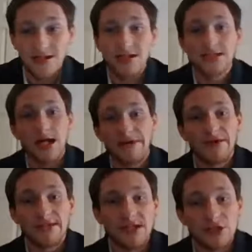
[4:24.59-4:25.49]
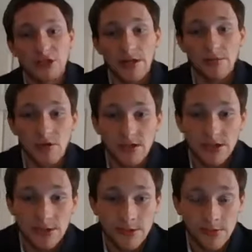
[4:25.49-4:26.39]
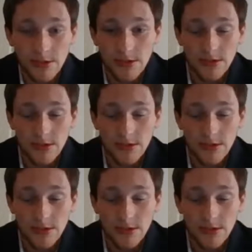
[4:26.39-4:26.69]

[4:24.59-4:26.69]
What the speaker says: Sorry if I said your name wrong, dude.